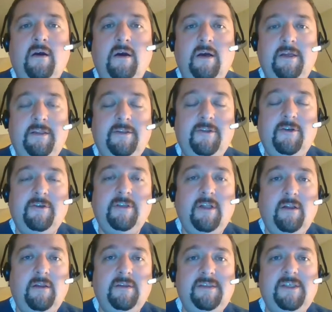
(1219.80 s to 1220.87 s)

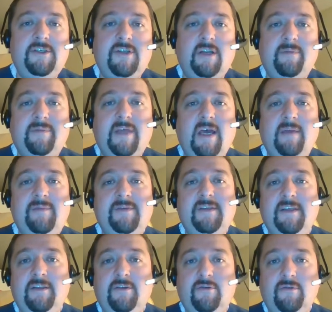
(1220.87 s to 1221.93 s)
internal C# types
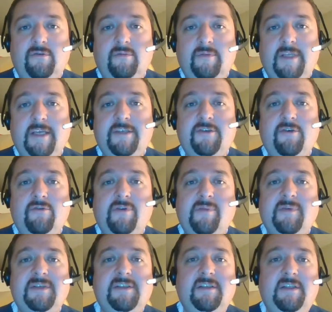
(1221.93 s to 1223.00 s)
into textual
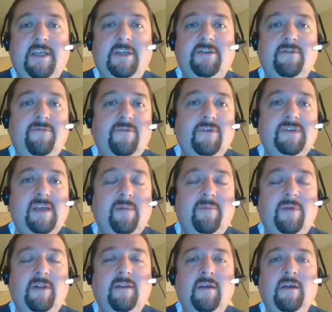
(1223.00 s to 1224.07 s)
representation. For
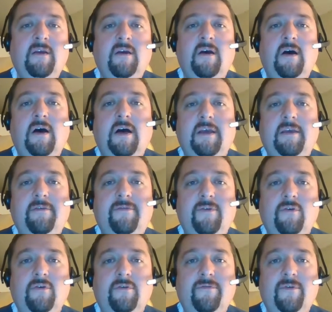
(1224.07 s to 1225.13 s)
example, if
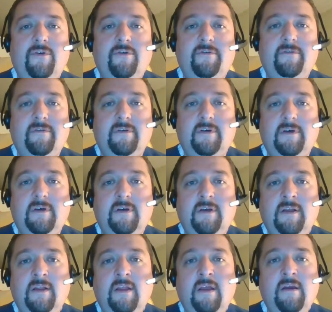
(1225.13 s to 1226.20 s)
you convert
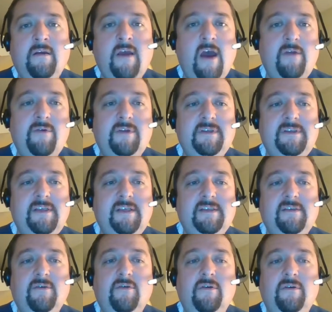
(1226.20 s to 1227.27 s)

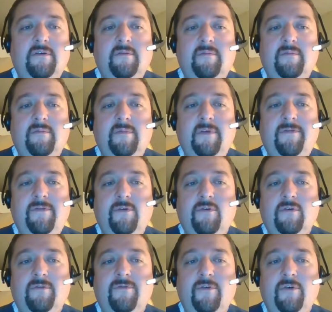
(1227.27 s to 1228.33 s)
currencies, or if you
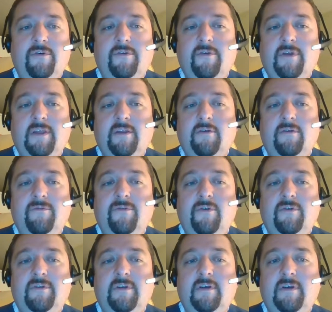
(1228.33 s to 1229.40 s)
can
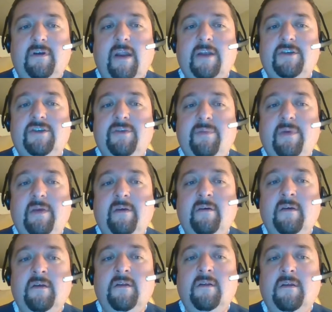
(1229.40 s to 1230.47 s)
convert RGB
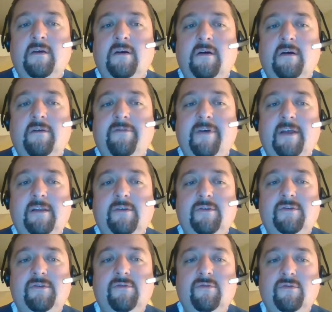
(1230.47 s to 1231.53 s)

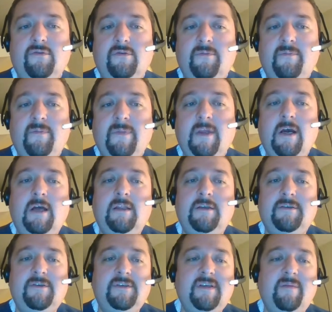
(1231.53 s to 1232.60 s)
values to
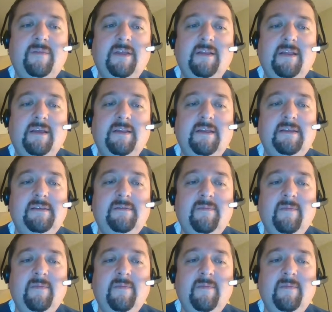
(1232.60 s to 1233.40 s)
colors or something like this.